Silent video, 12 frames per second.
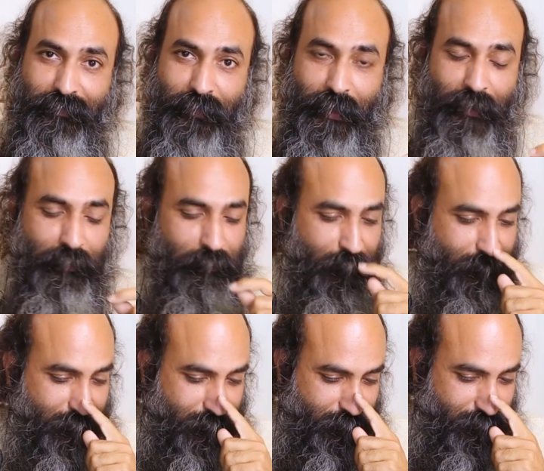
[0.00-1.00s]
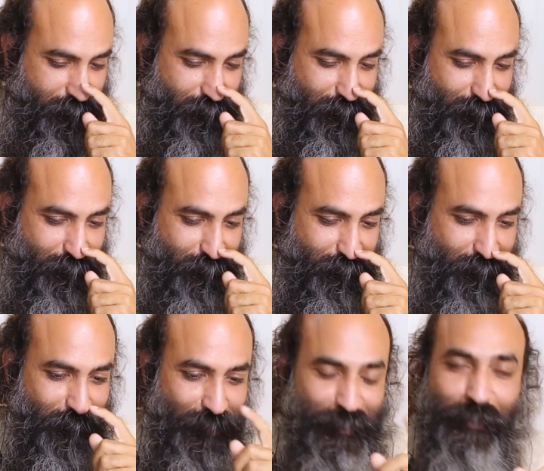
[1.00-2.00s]
Yeah.
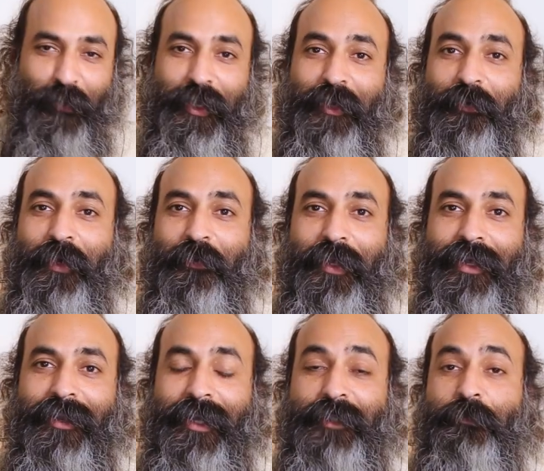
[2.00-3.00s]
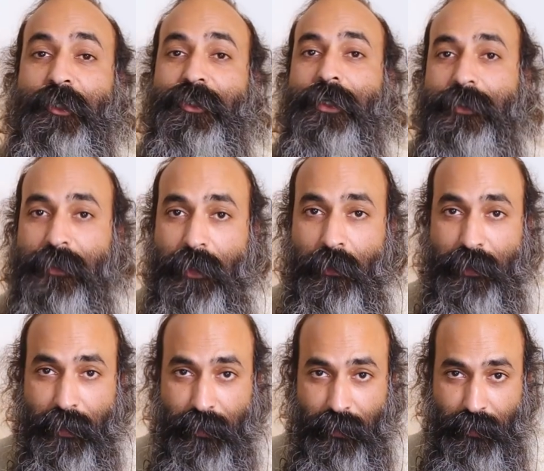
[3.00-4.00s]
So even when our expression is
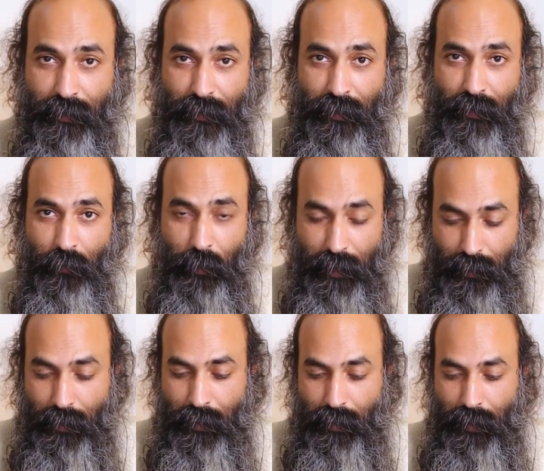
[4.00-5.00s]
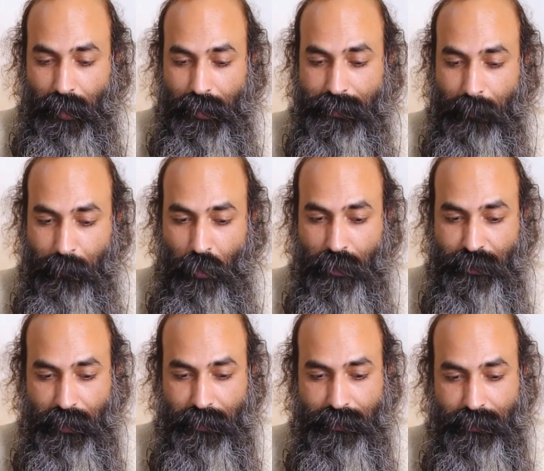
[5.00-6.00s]
inauthentic, when
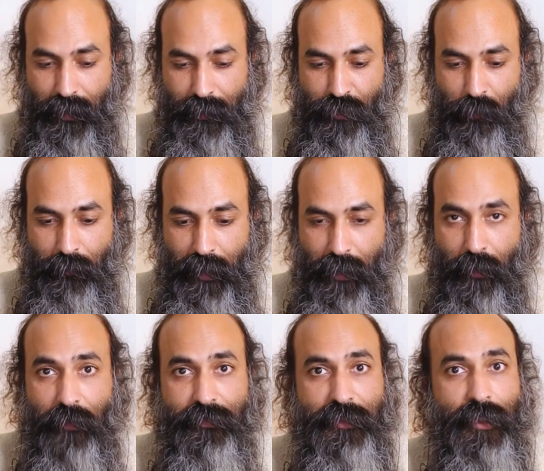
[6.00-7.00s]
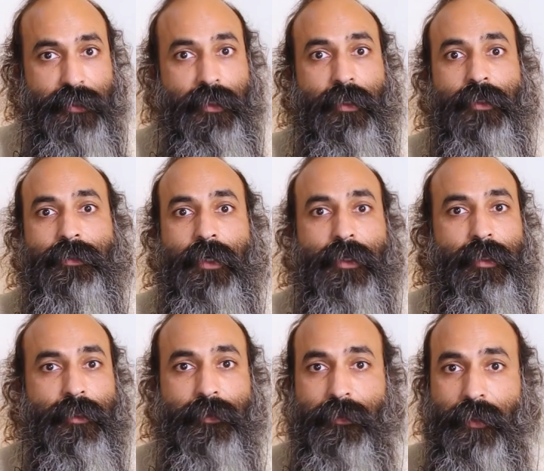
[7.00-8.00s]
subconsciously it starts to build a lot of stress and
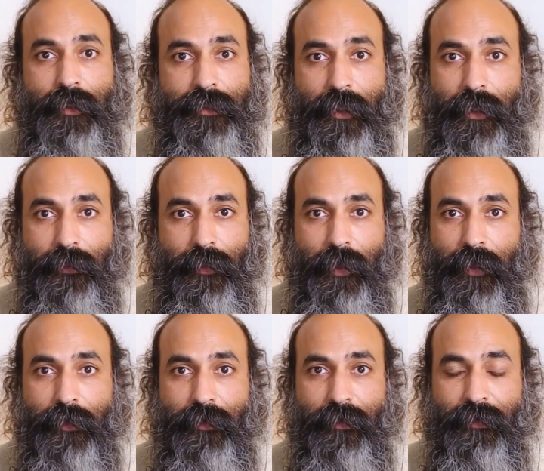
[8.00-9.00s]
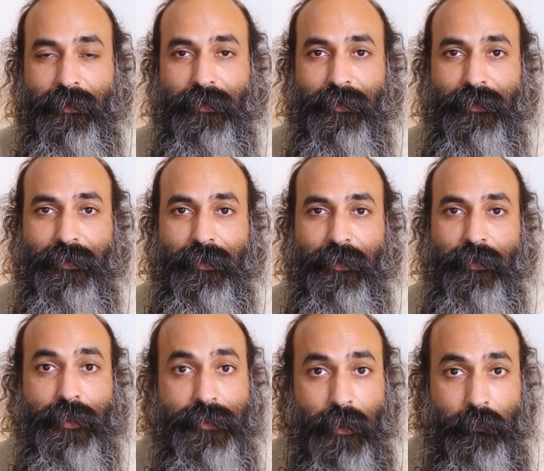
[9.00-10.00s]
anxiety and things like that,
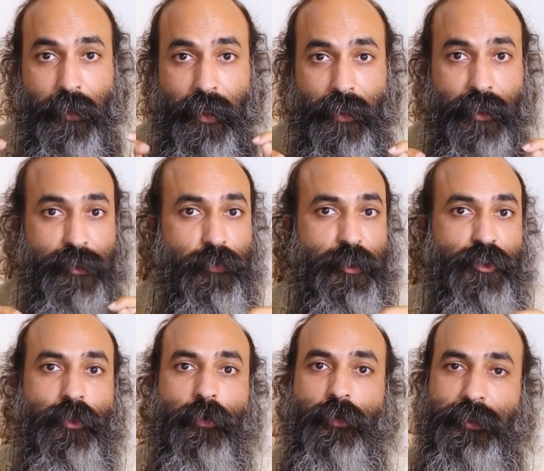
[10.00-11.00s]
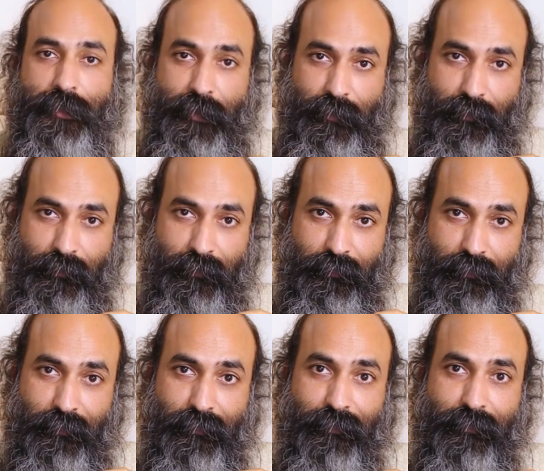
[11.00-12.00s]
there's something in us which knows
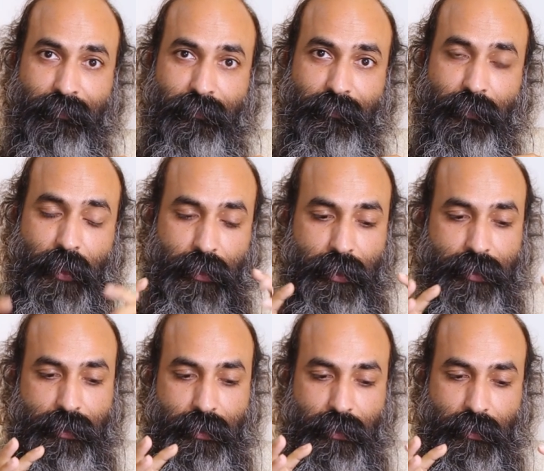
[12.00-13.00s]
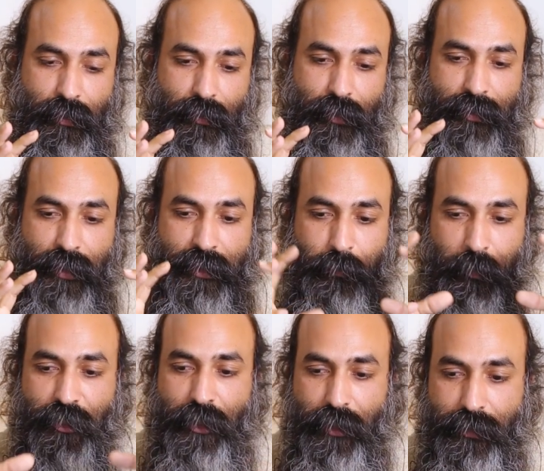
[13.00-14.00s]
that this
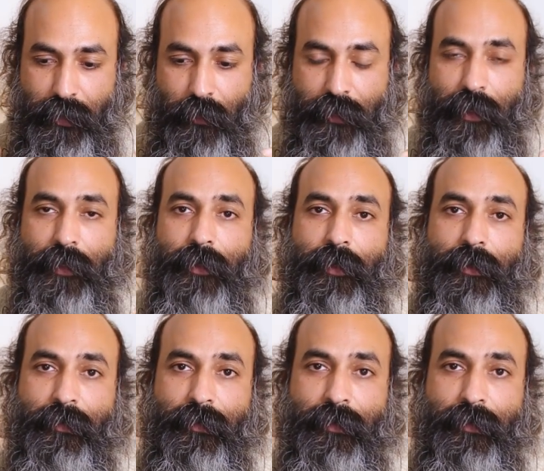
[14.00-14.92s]
expression is inauthentic.